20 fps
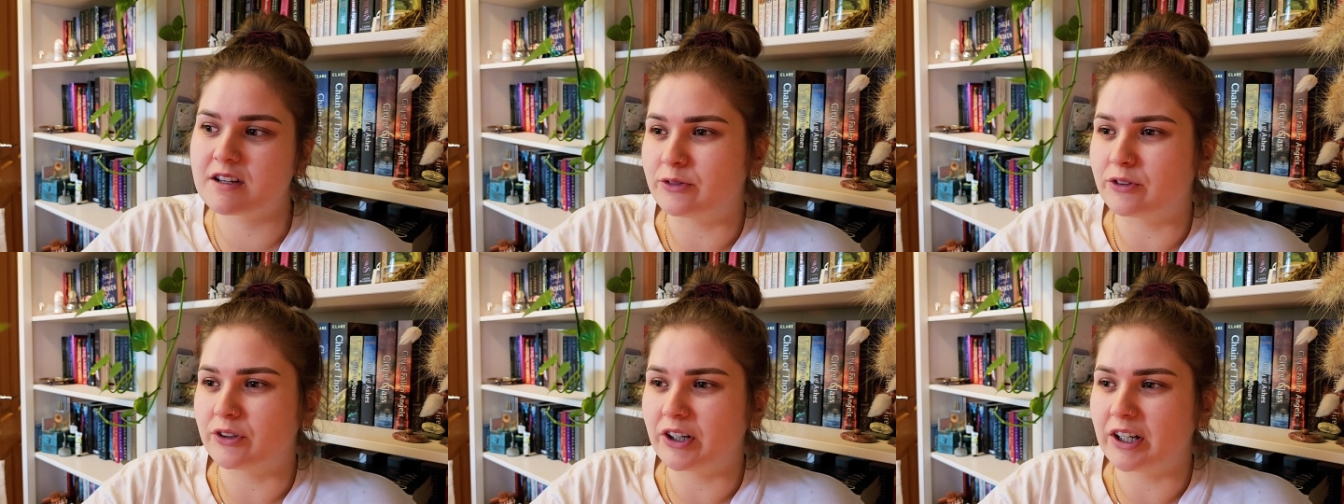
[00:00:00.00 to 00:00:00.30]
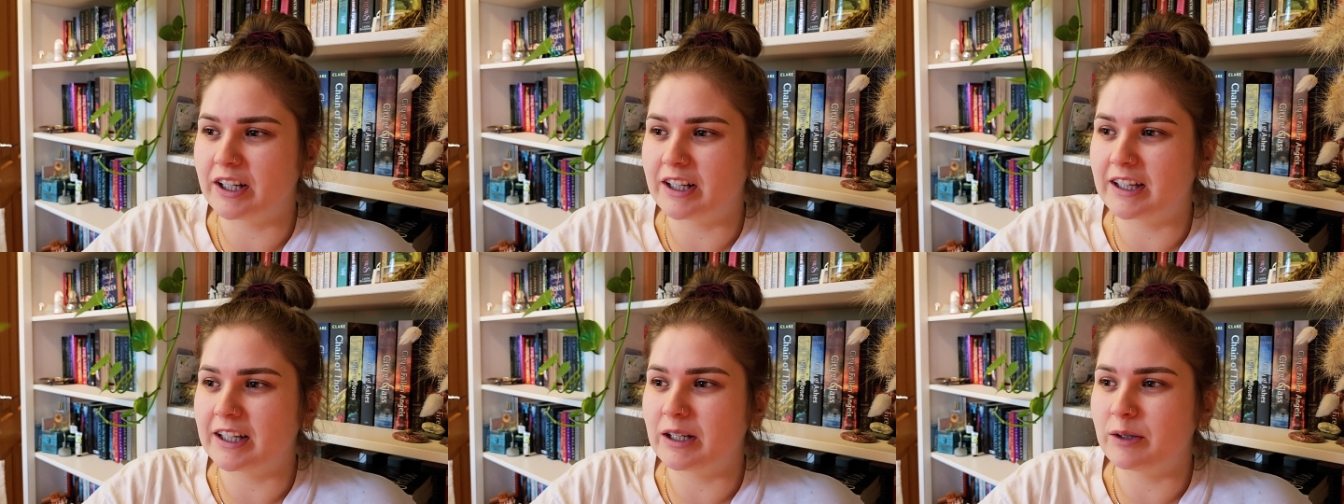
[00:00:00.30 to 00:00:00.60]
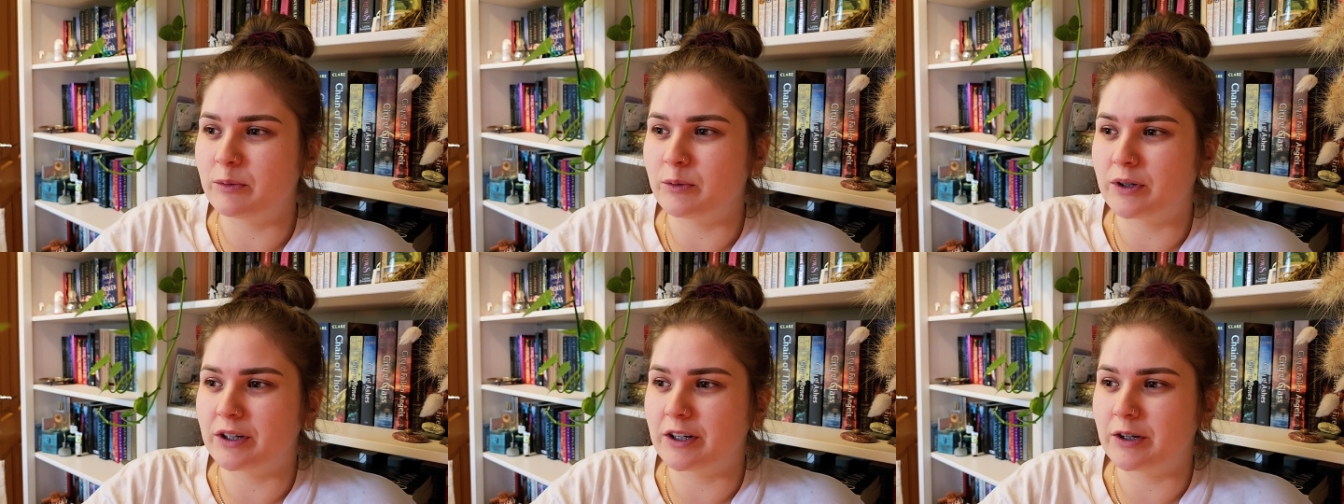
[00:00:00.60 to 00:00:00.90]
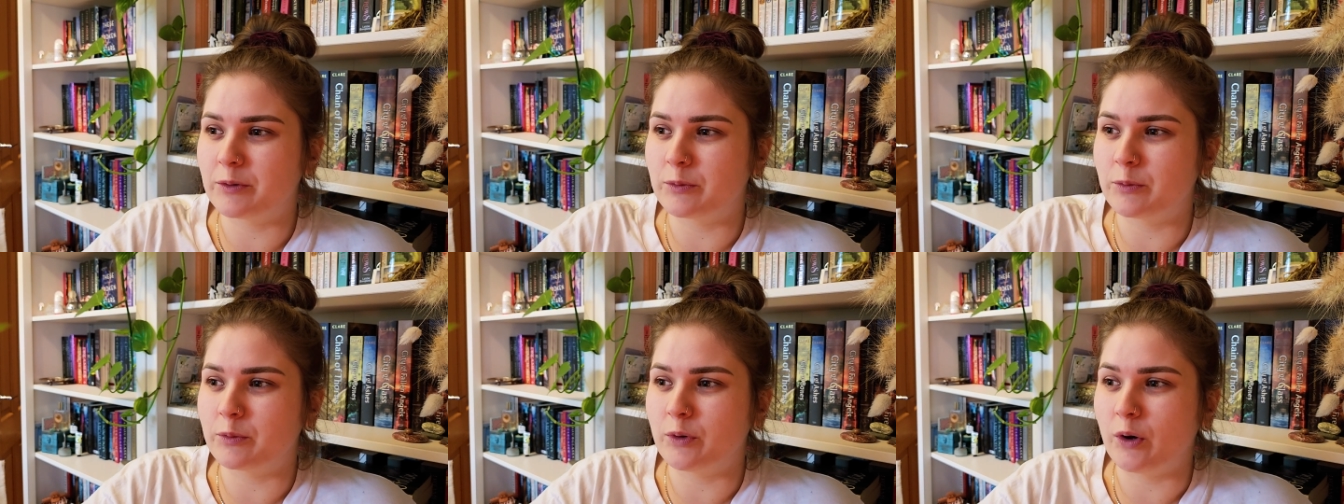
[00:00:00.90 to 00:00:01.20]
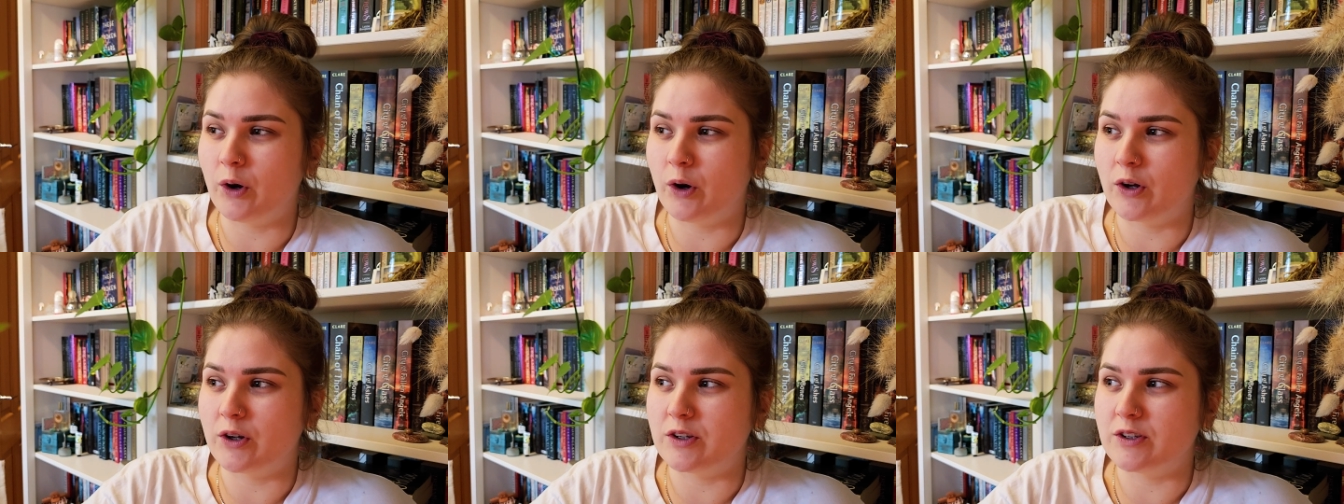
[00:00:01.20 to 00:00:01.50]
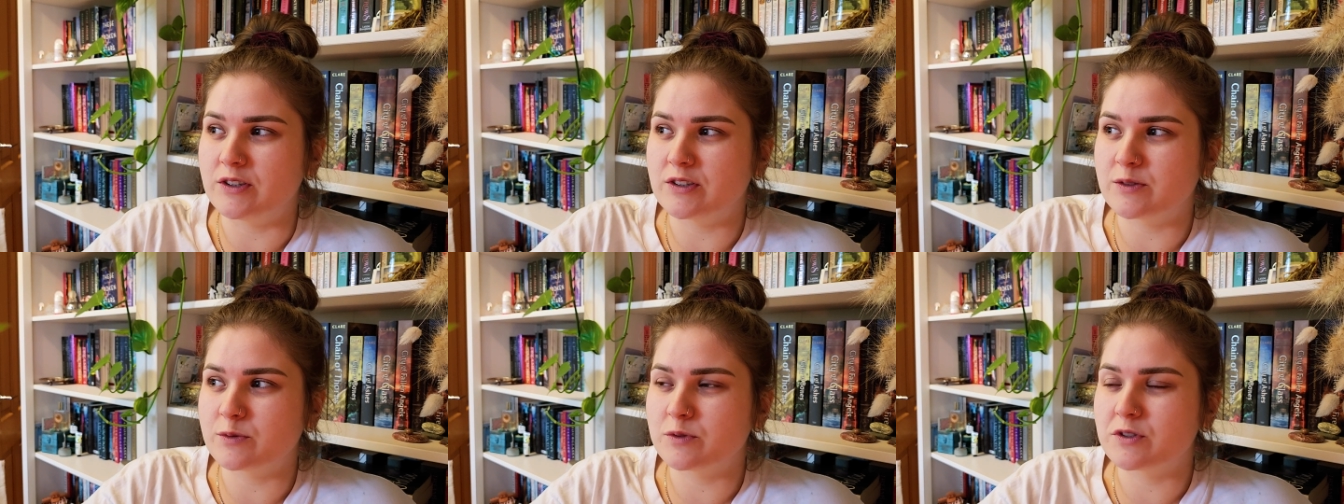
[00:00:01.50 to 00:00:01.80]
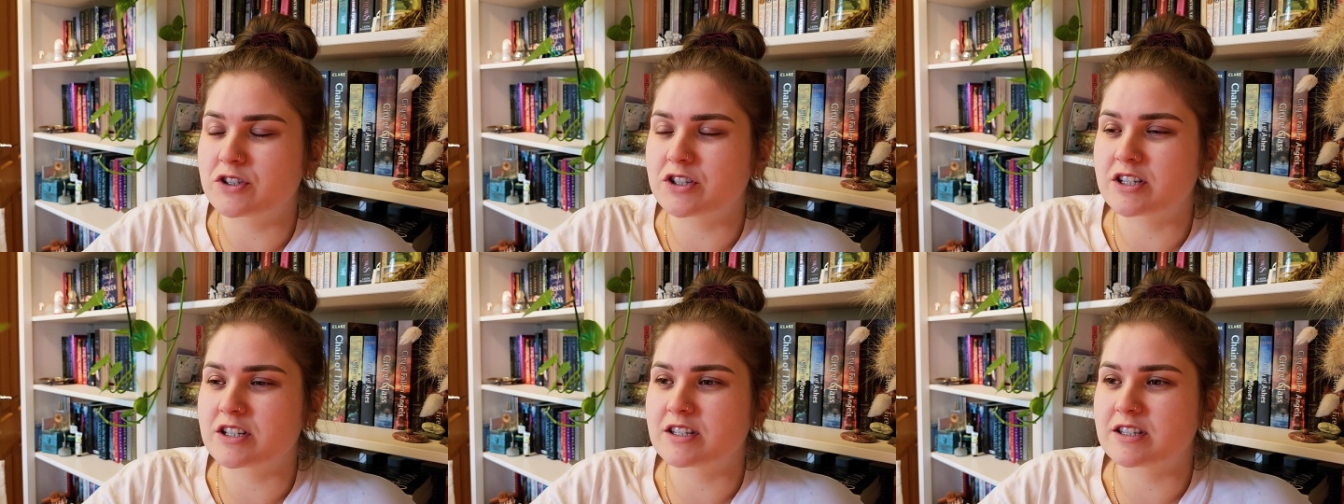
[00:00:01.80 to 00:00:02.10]
Really what it was
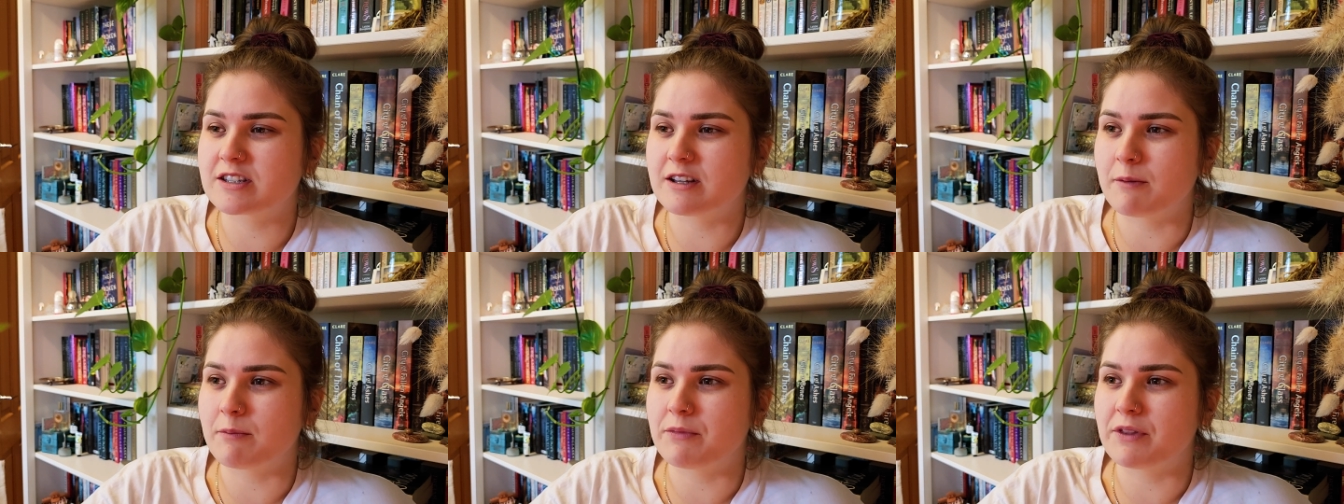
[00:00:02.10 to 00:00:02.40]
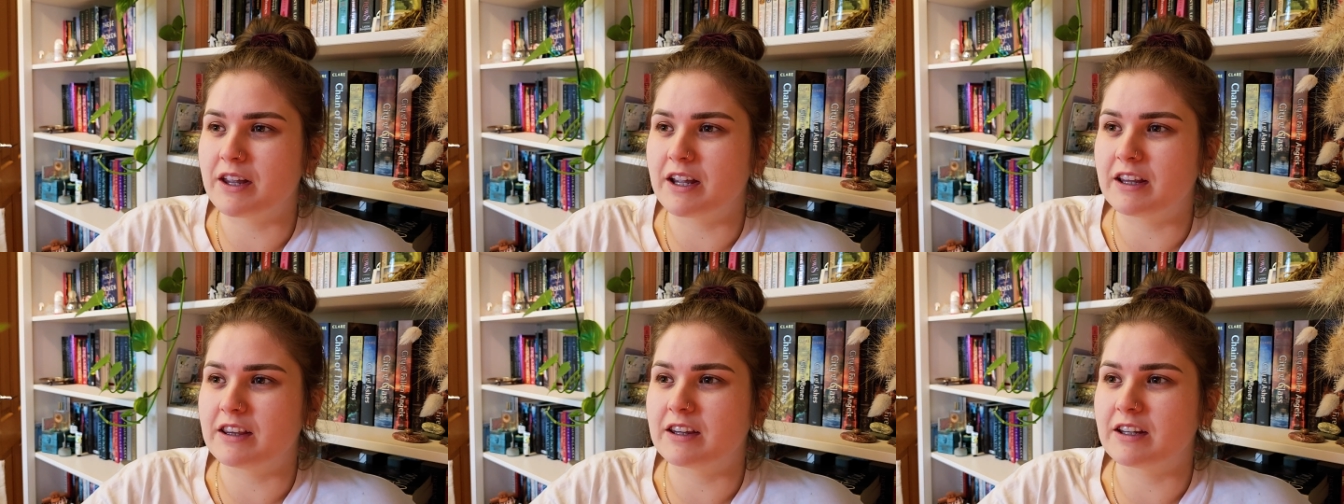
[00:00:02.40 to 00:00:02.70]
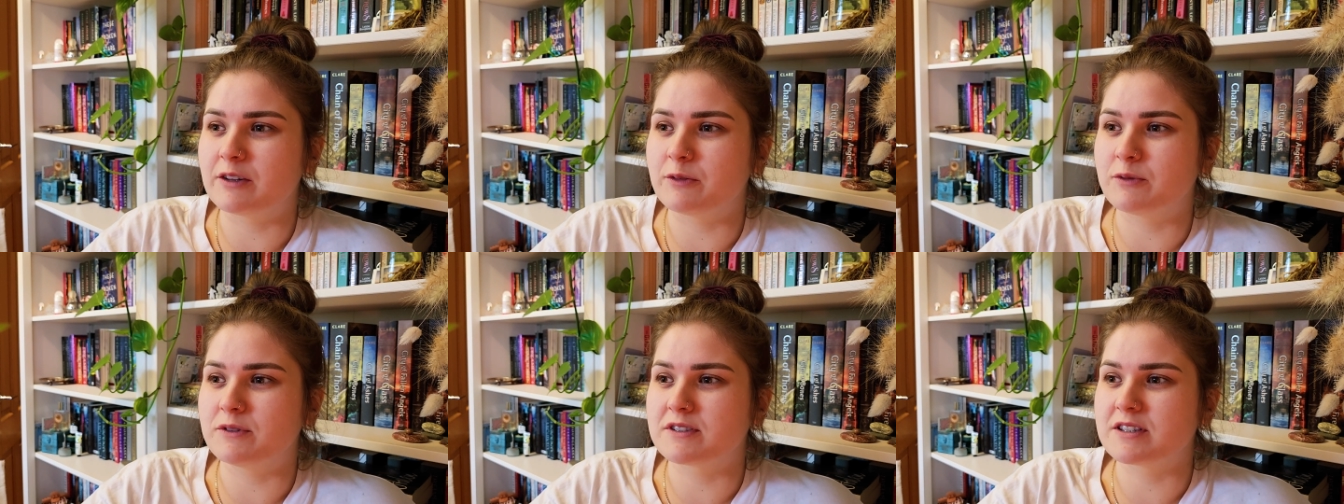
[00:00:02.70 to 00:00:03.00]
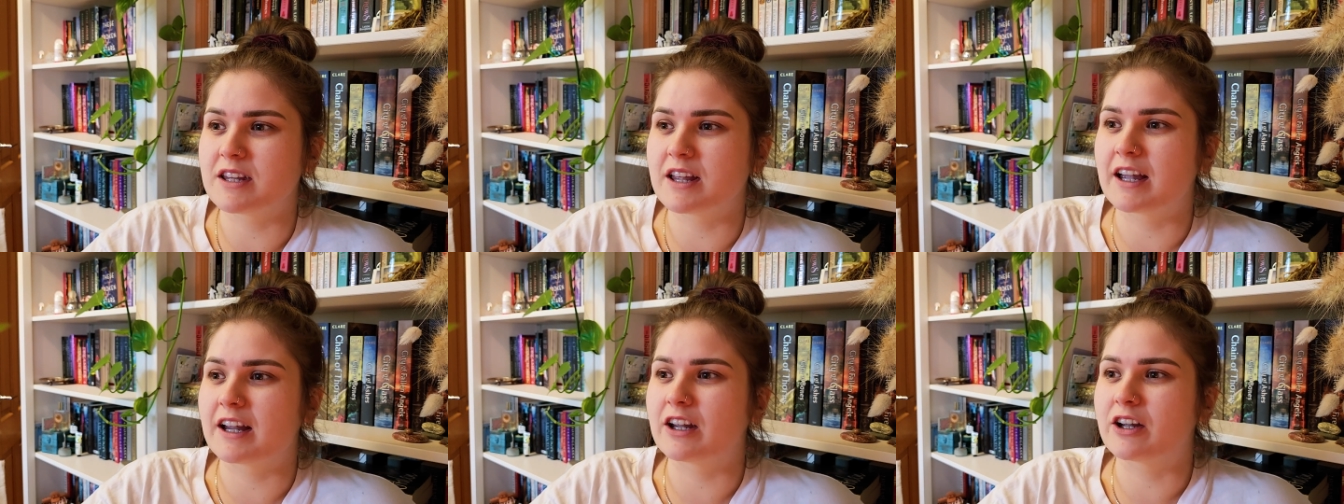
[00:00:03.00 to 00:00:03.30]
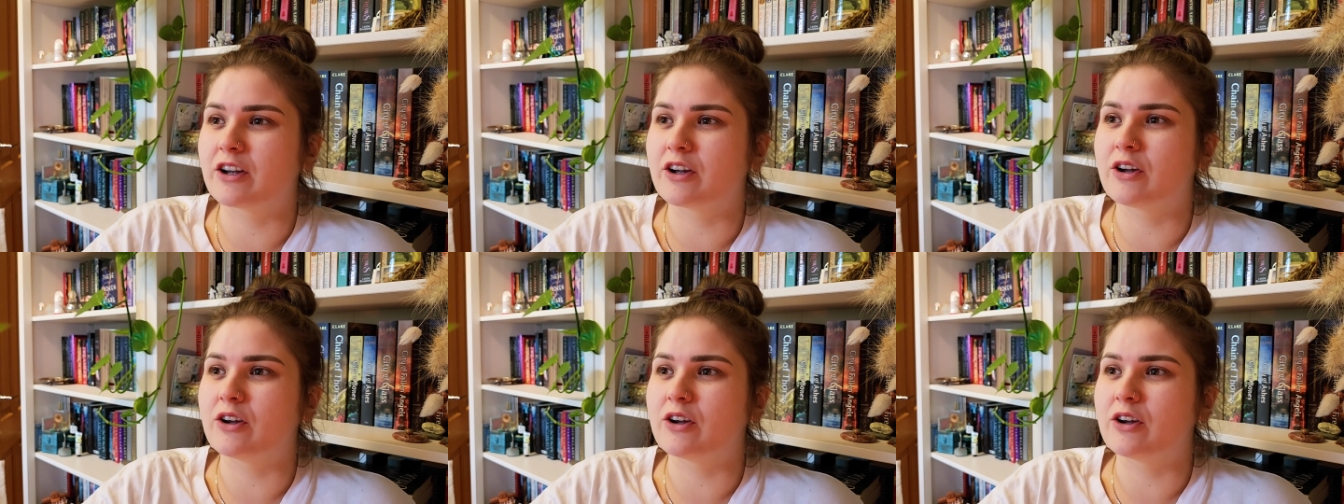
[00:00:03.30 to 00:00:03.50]
was just something that was like